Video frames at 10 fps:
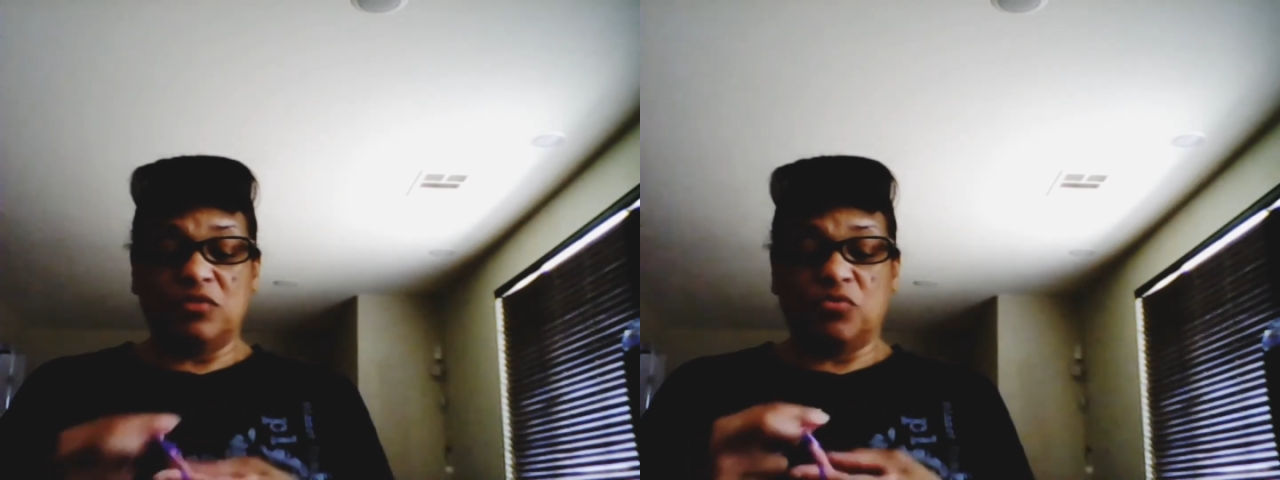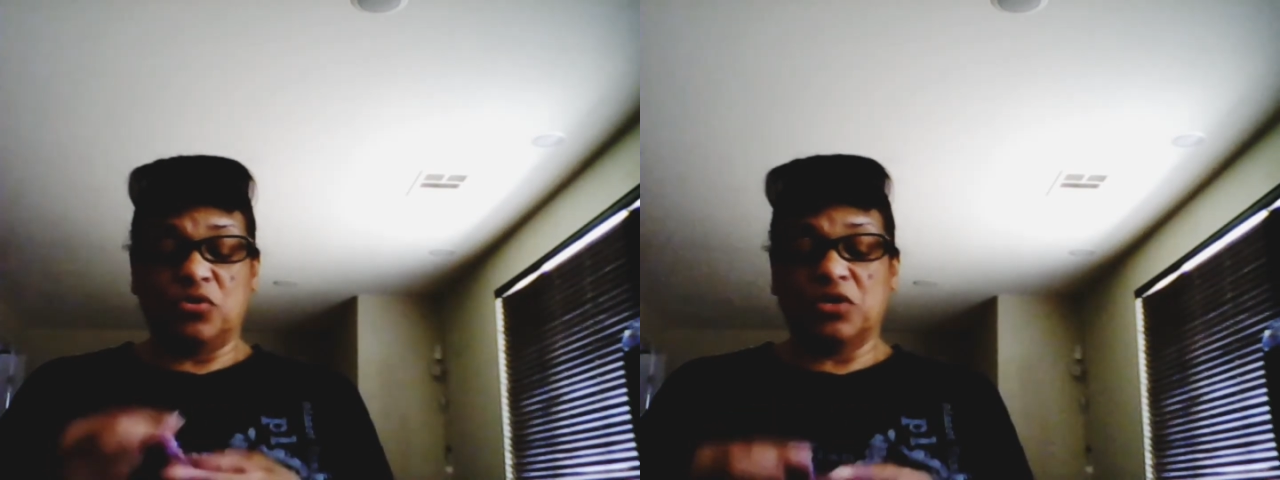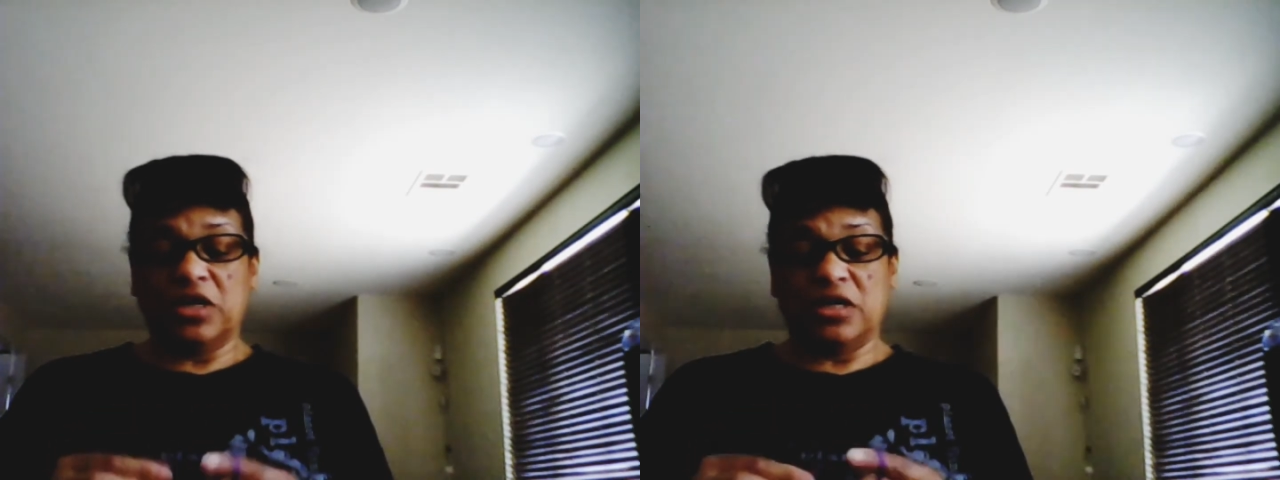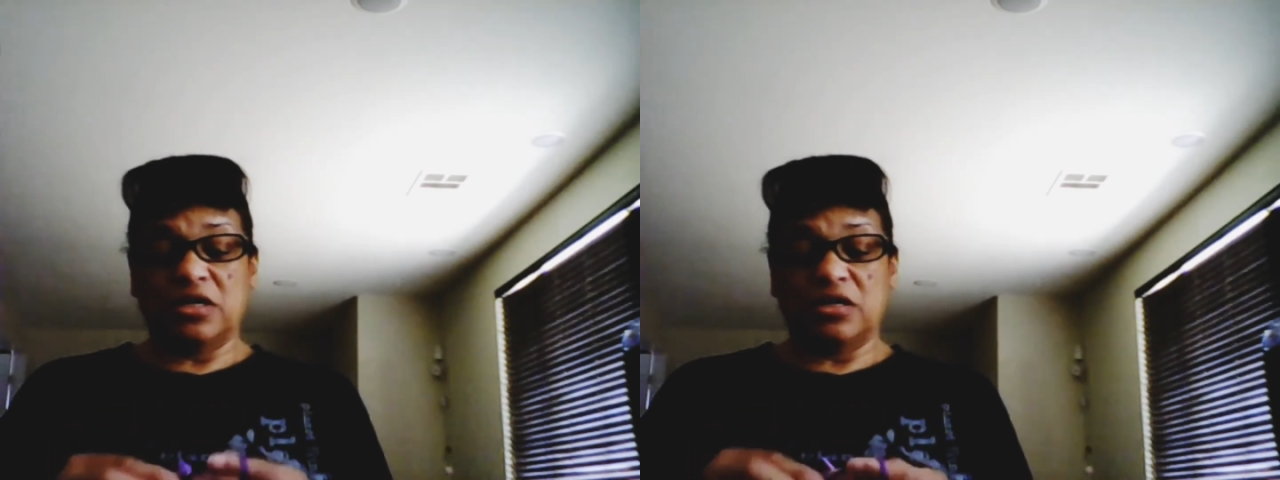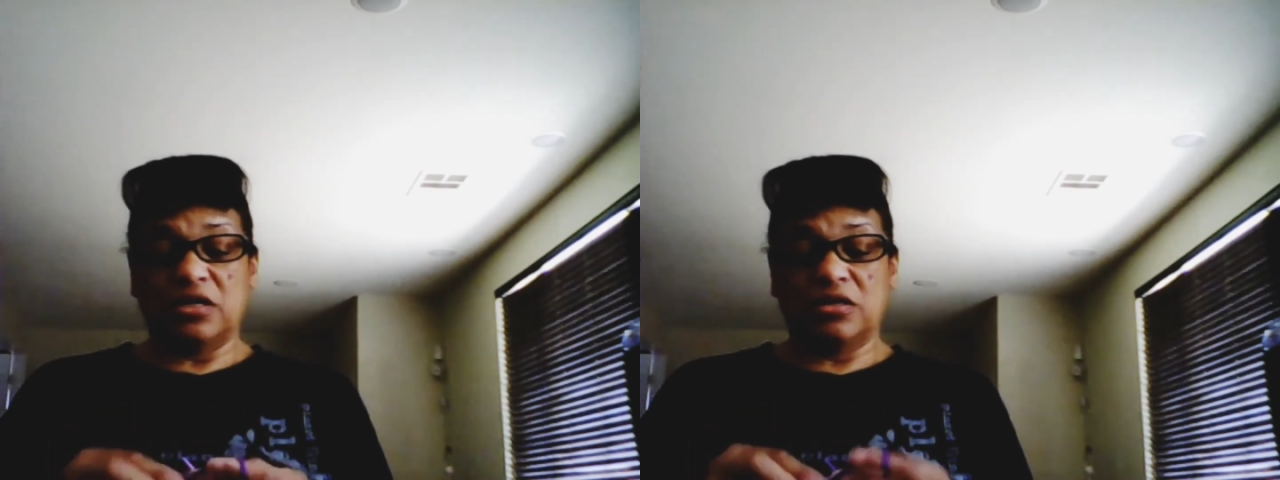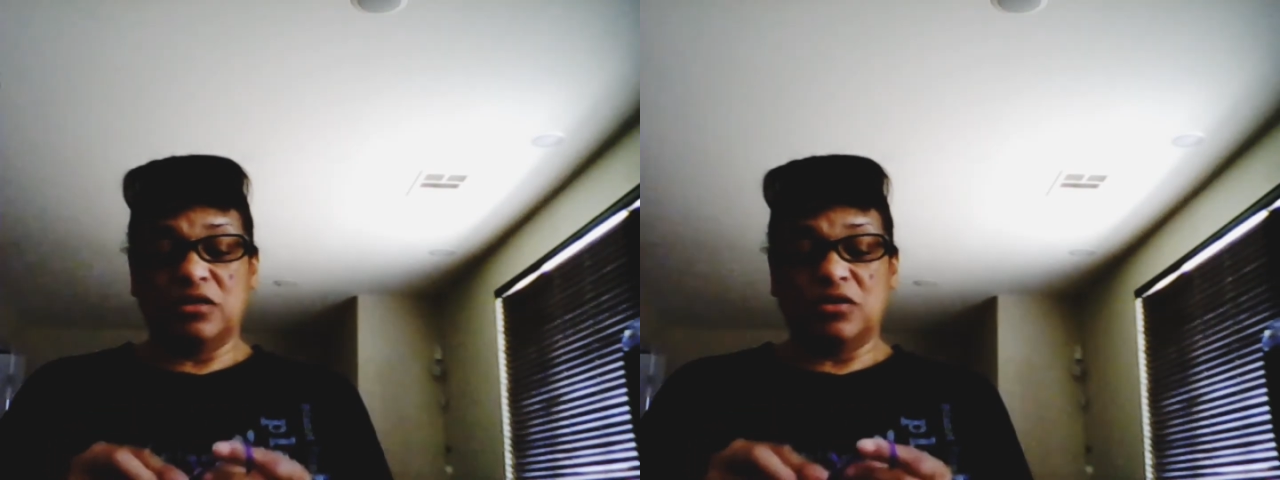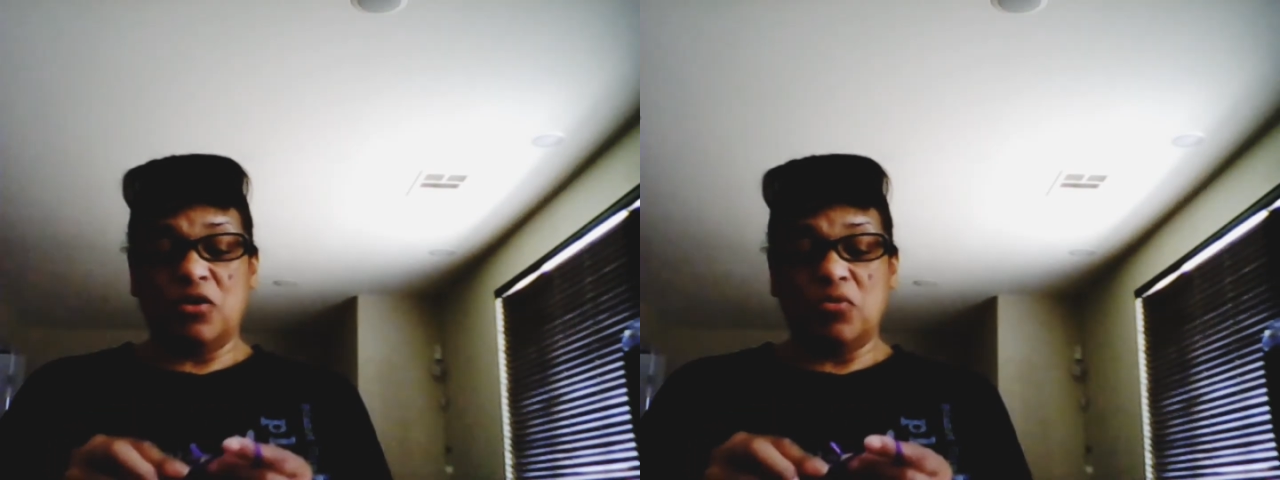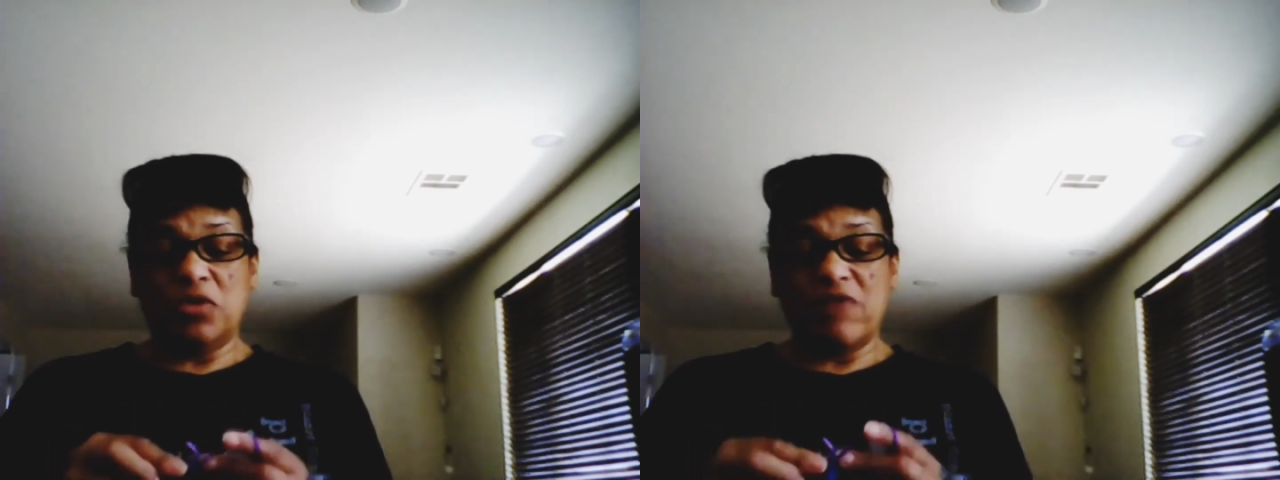And we're like,
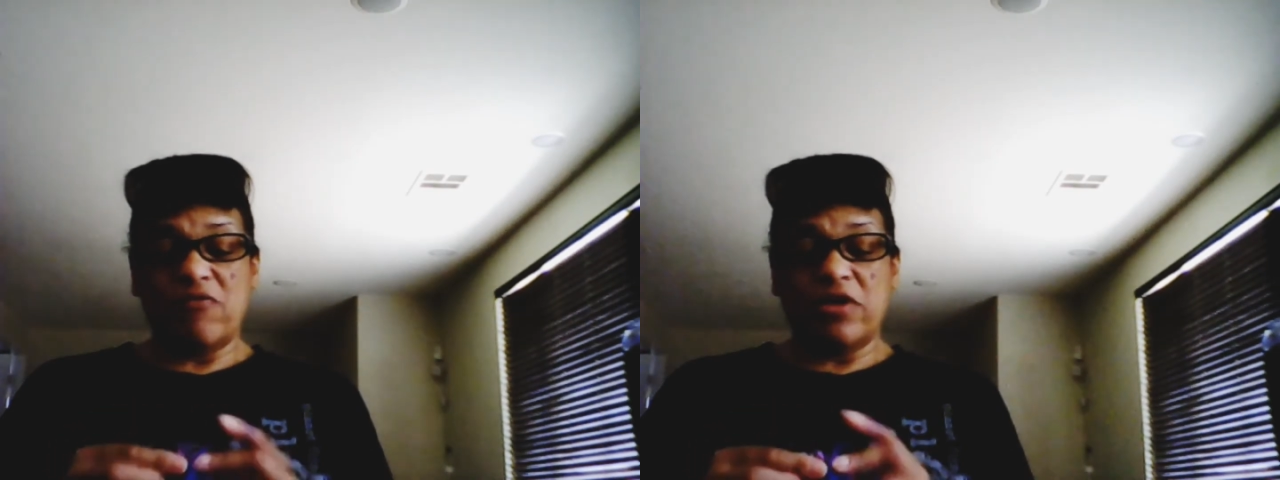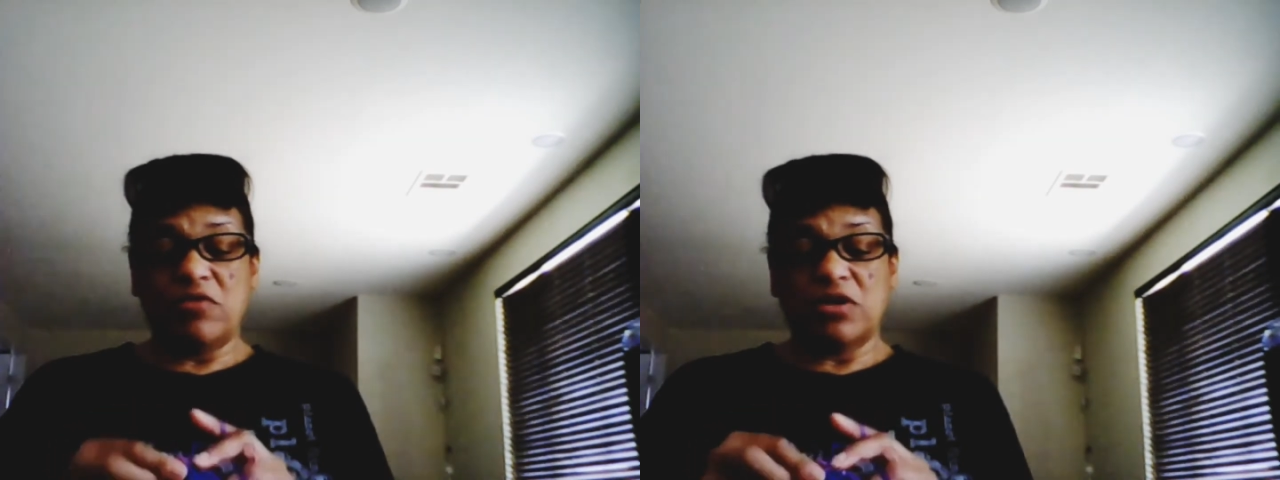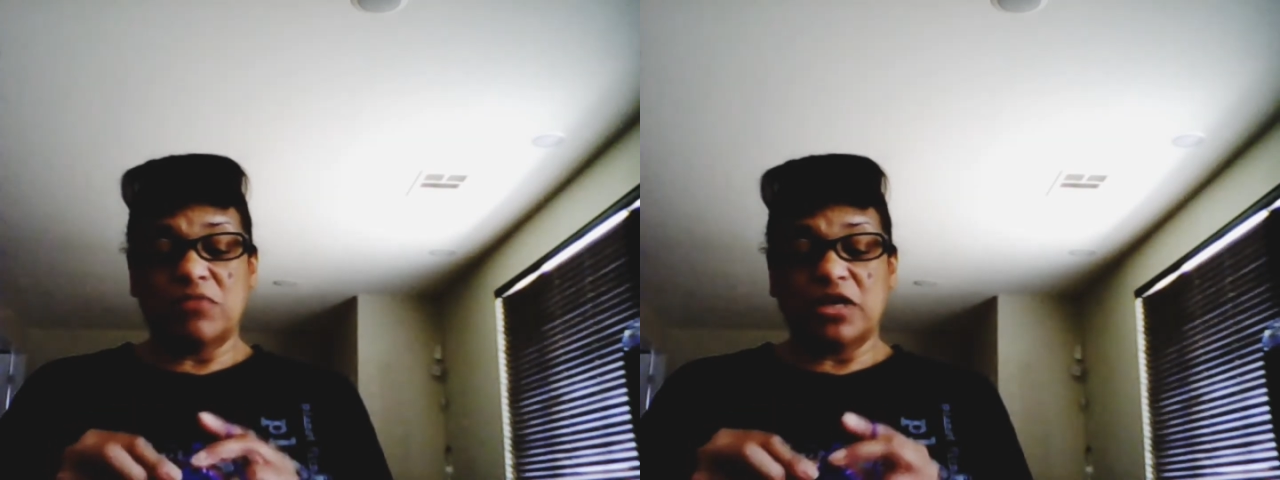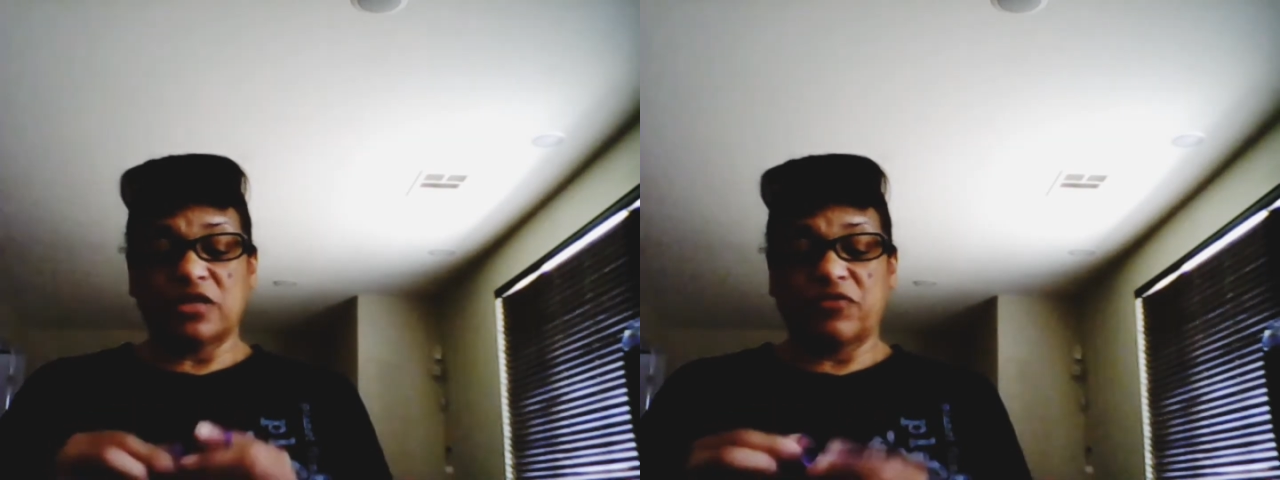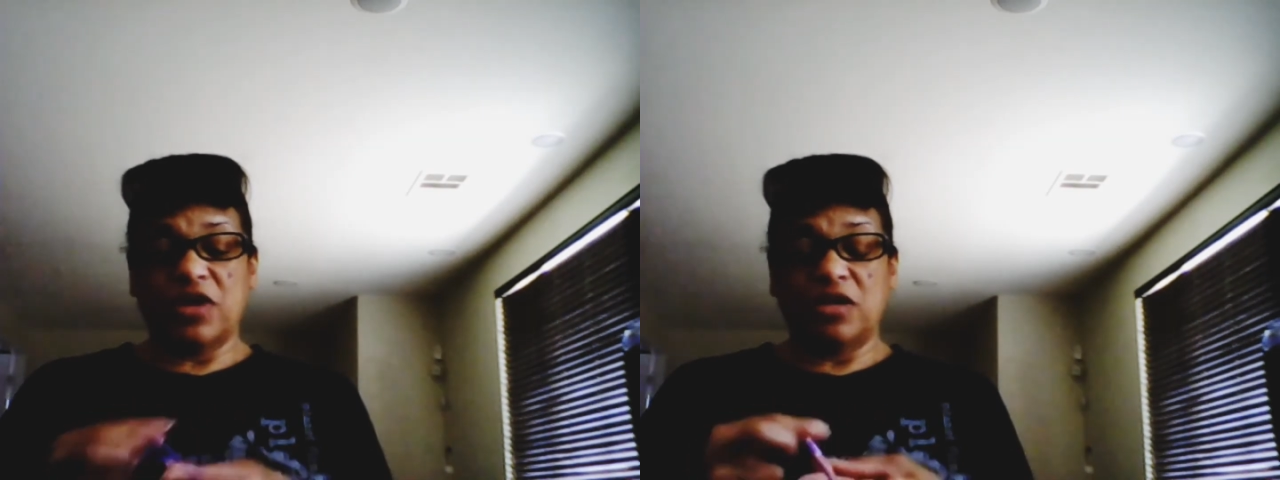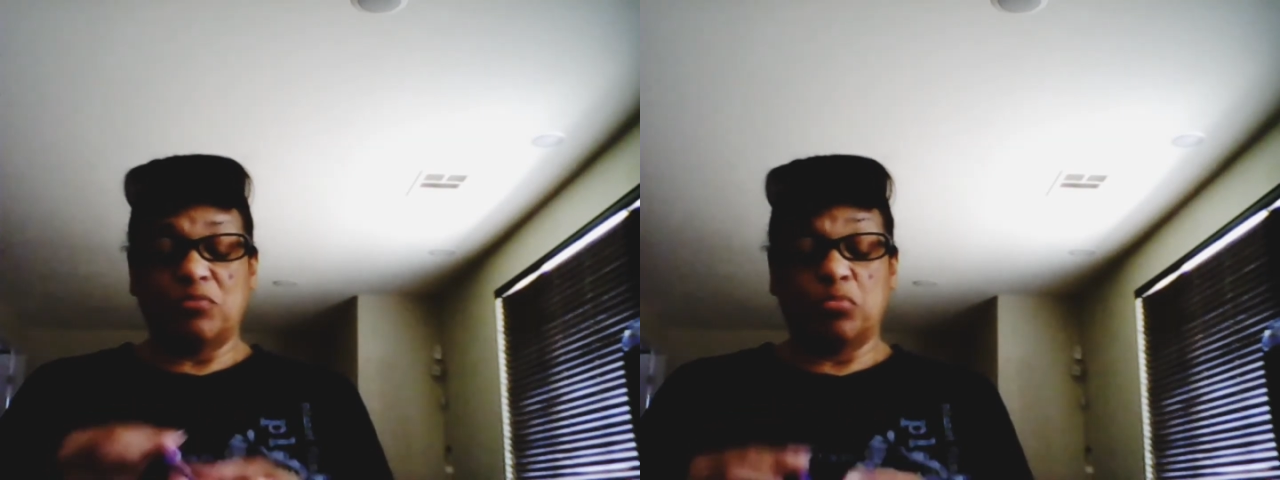oh, whatever way you want to make it's fine.